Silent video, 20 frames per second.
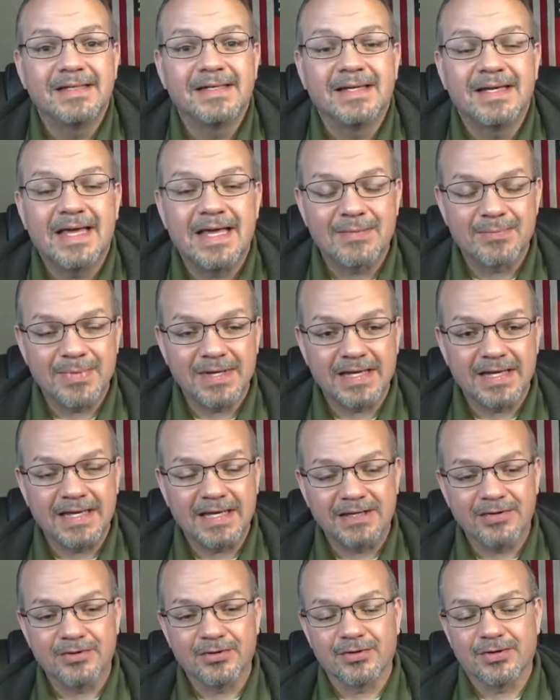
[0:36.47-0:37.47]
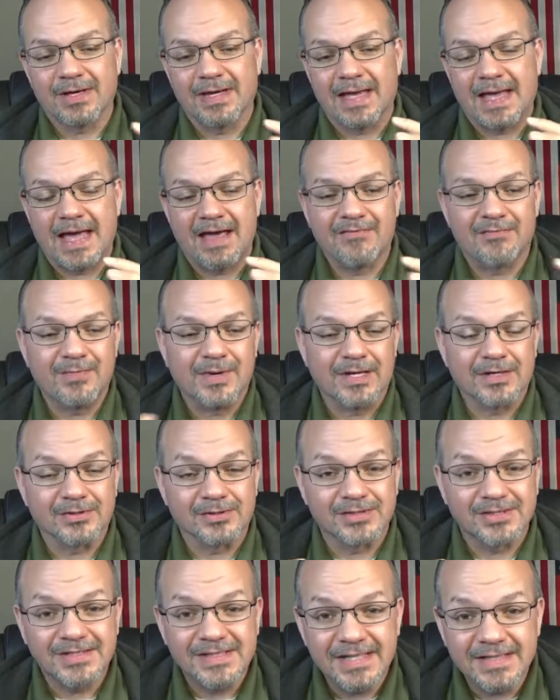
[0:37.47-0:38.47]
and be either have better
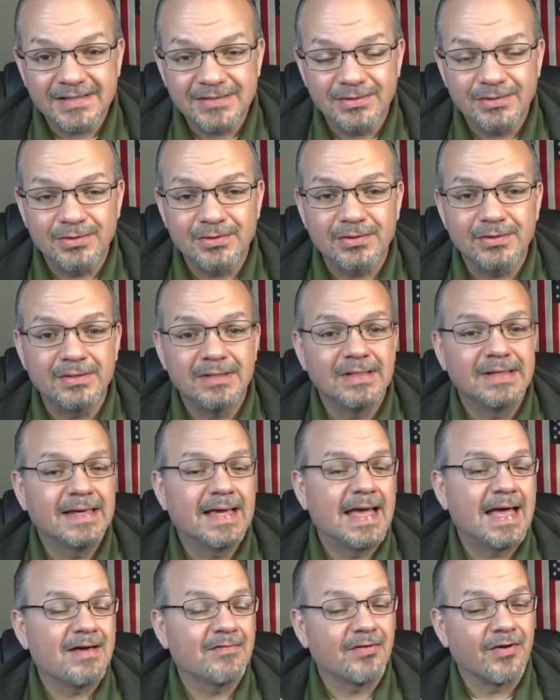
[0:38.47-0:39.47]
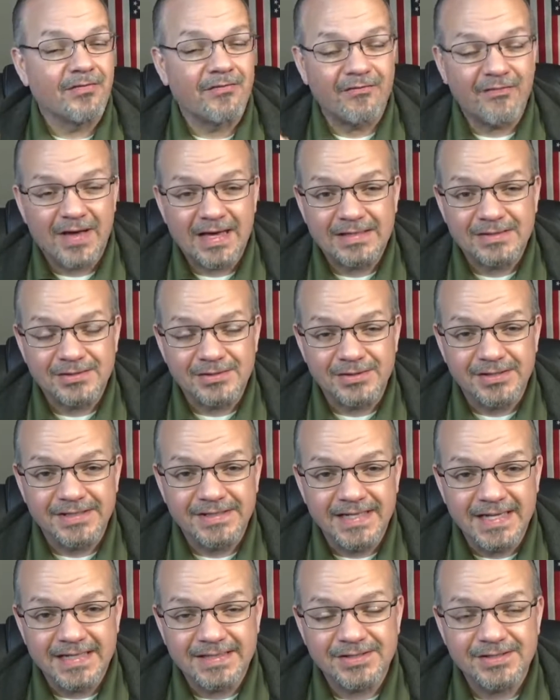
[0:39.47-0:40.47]
signal, have a faster
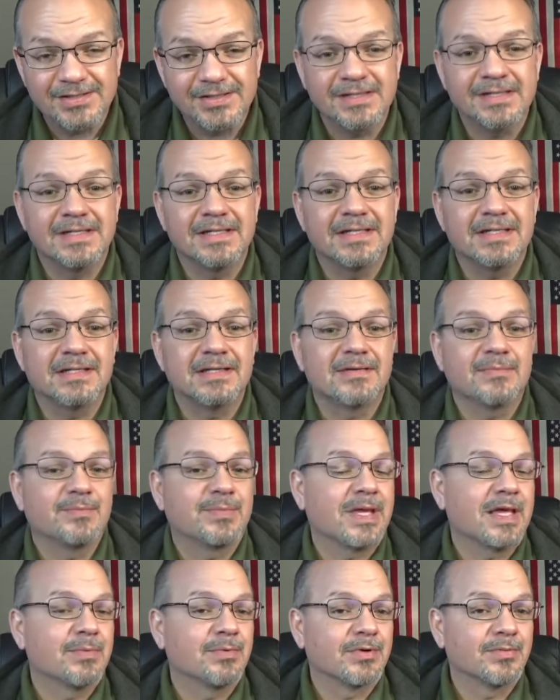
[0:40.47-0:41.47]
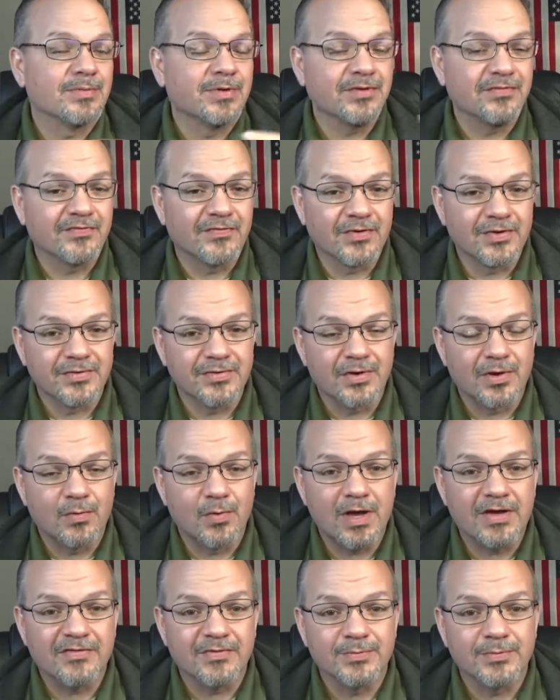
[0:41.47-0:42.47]
connection, be able to move further
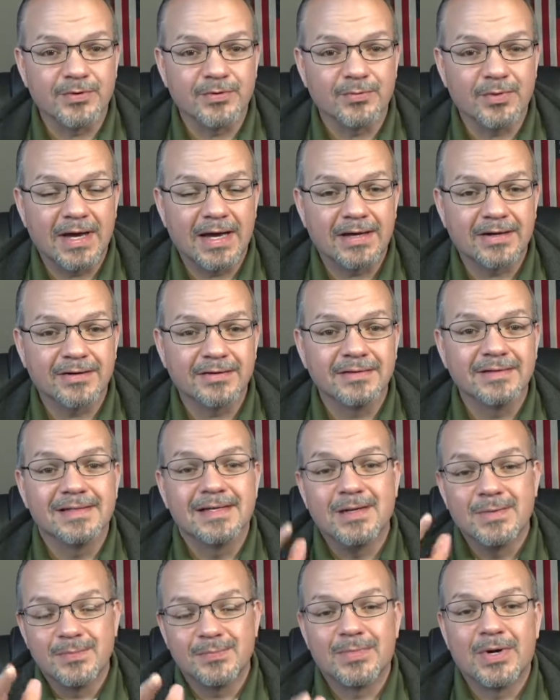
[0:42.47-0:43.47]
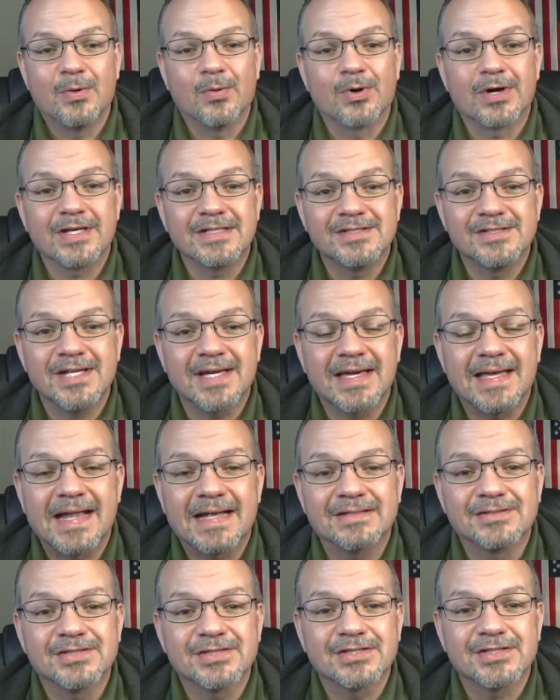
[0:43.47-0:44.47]
away from your router. But we're going to check it out
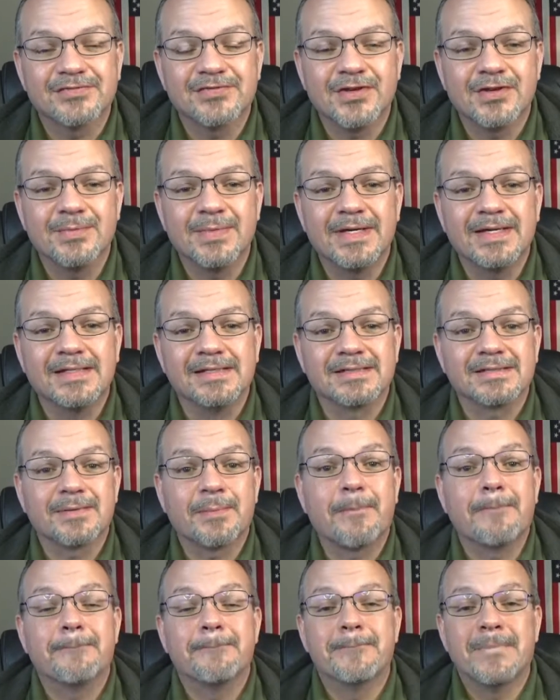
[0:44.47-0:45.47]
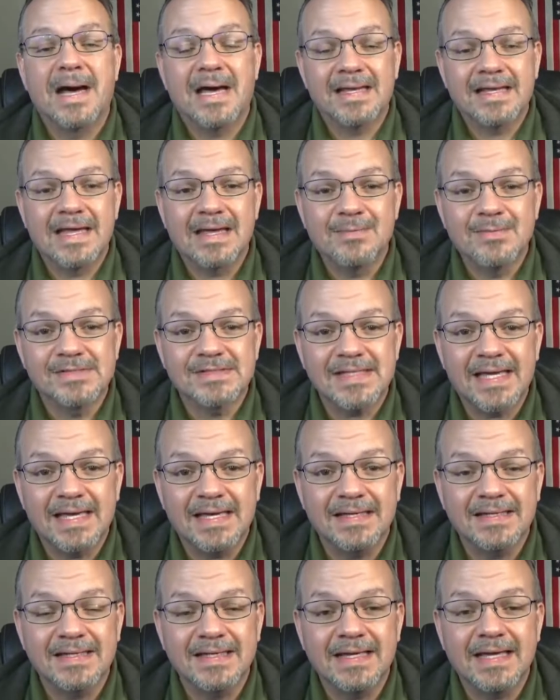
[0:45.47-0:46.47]
in just a few minutes. My name is
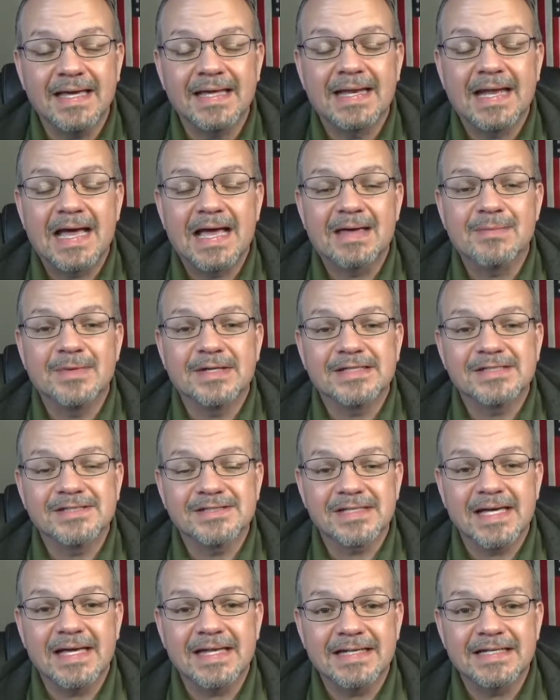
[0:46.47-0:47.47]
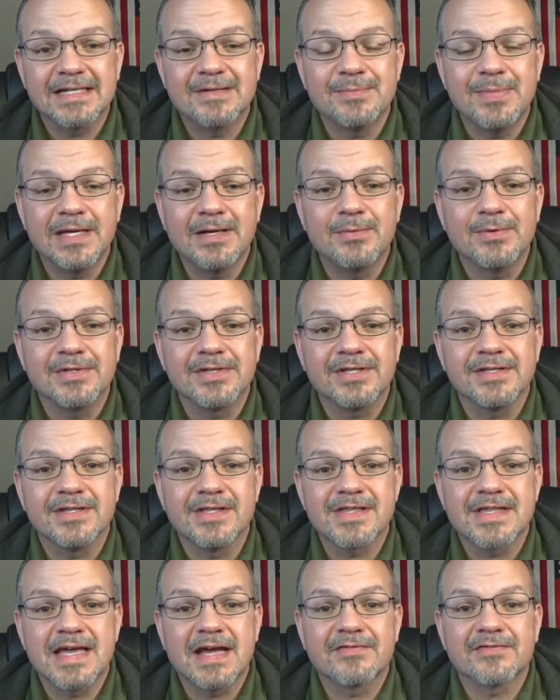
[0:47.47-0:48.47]
Andy, and I am excited to be with you
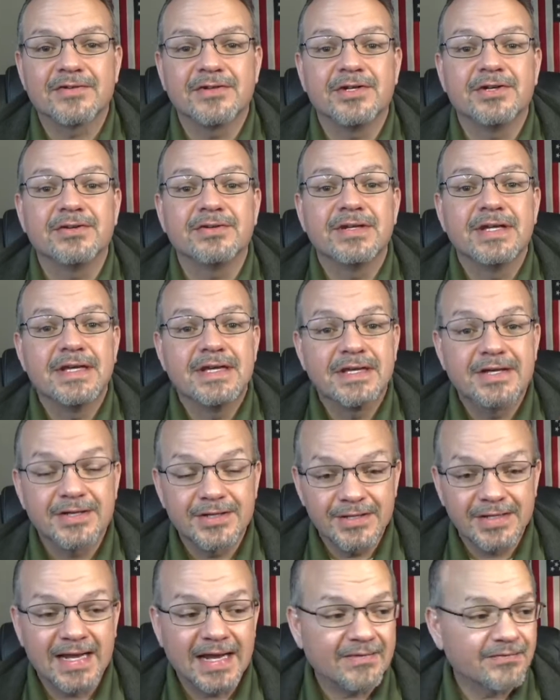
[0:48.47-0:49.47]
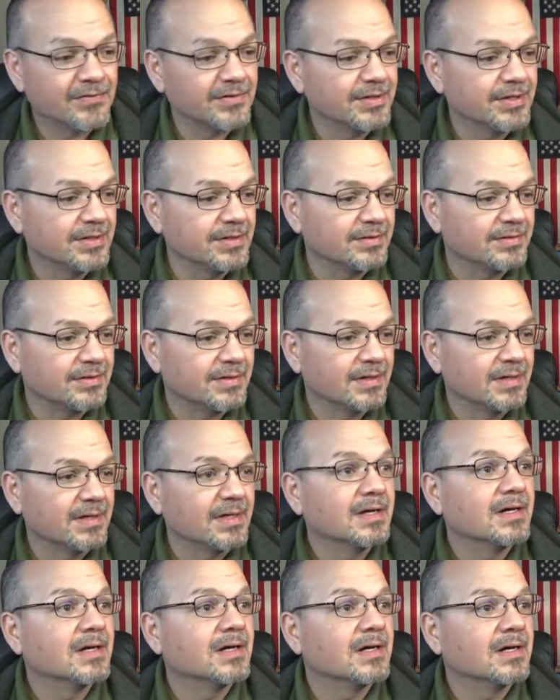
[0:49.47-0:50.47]
this afternoon. Good afternoon.
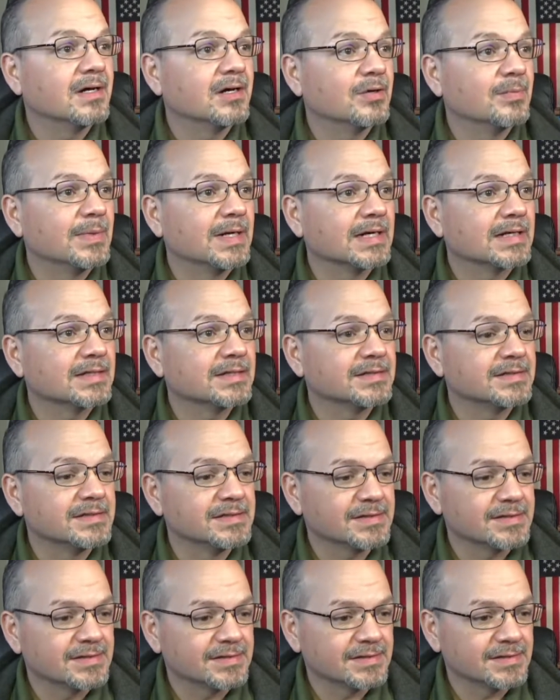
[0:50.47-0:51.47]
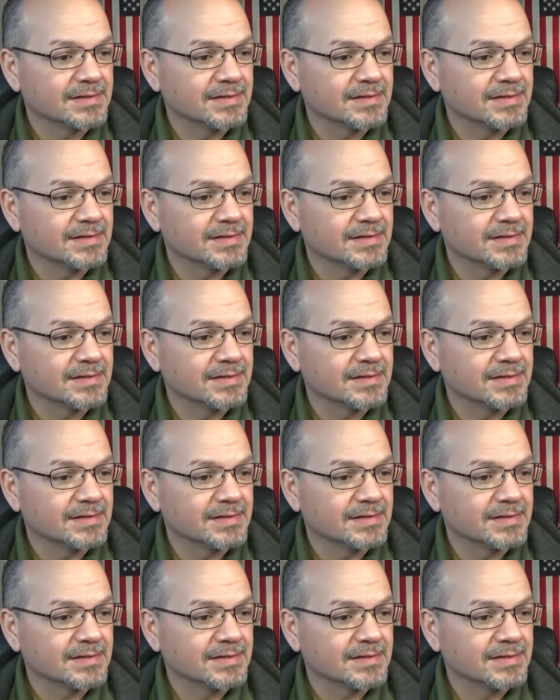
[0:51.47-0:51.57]
Oh my goodness.